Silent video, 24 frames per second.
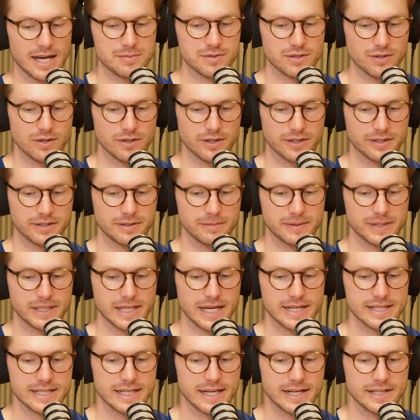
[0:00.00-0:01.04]
absolutely,
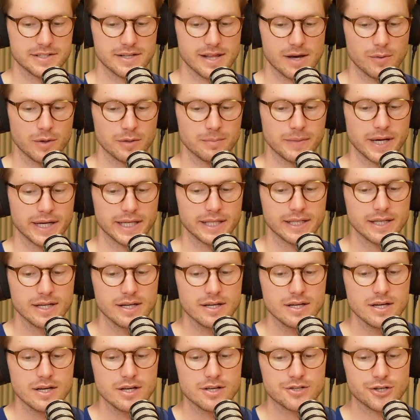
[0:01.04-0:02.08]
keen to get into that one, Matty.
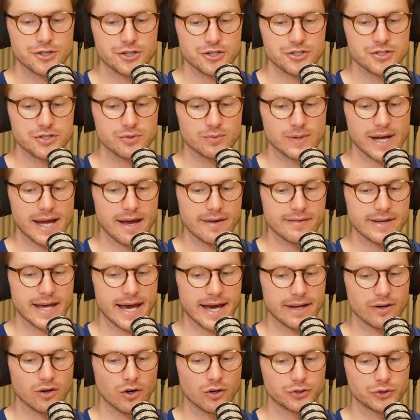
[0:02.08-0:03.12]
So just to round
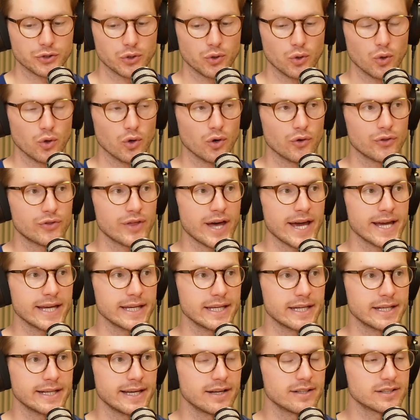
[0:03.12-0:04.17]
out on Core,
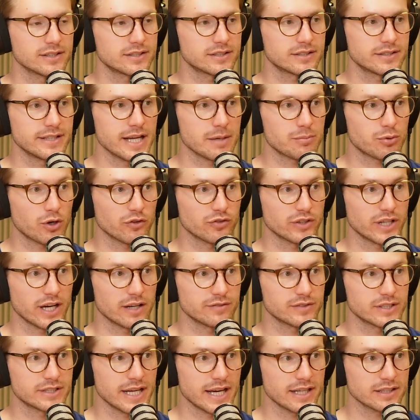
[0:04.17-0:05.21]
they announced net profit
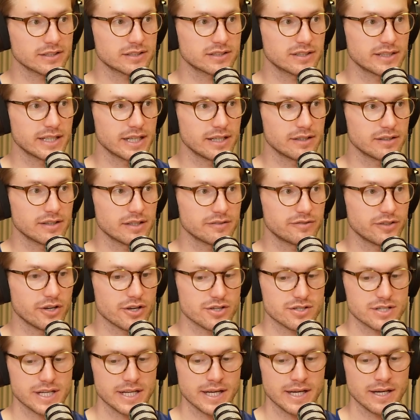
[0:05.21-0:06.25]
after tax in their
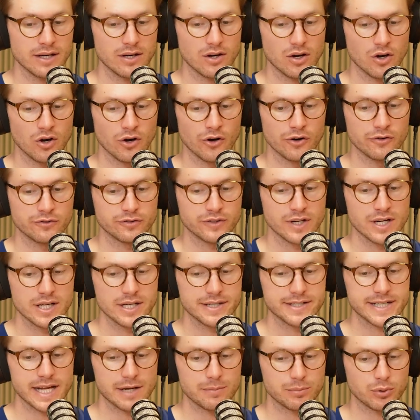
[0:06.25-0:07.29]
first year of
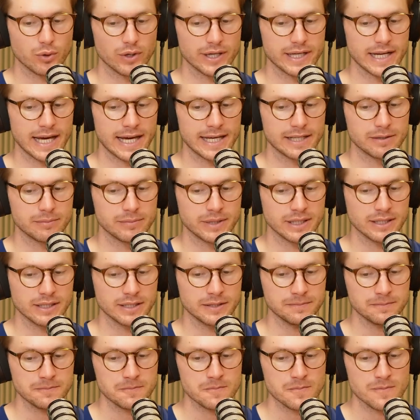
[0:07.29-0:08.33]
10.8
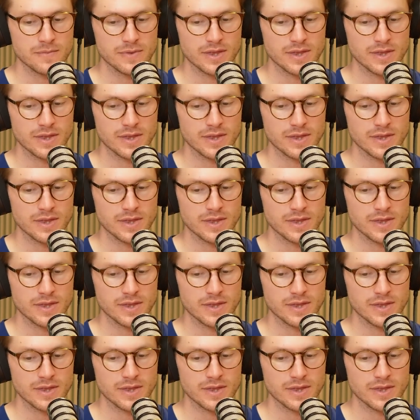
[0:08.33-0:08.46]
million.